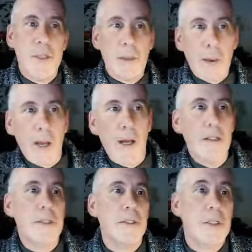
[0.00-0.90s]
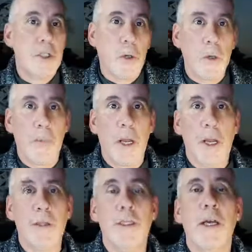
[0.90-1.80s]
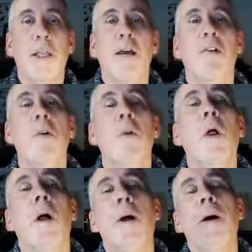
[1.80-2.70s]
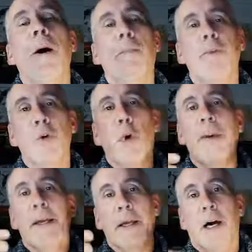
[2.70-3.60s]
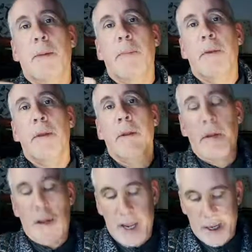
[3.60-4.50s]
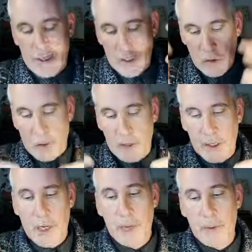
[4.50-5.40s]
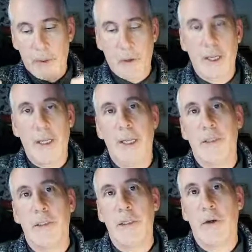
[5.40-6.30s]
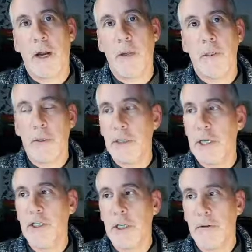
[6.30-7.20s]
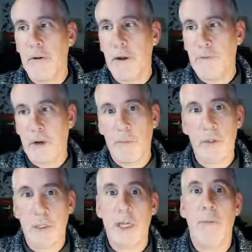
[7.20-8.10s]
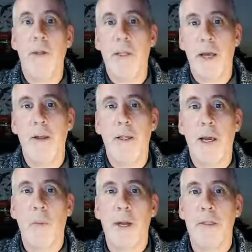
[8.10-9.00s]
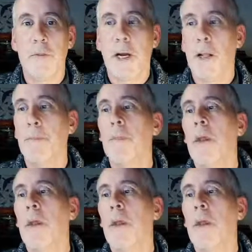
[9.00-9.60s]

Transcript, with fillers: and the plants and the soil biota, they all absorbing carbon and storing carbon, locking it into the ground. So it's actually uh, far more sustainable in that in that way as well.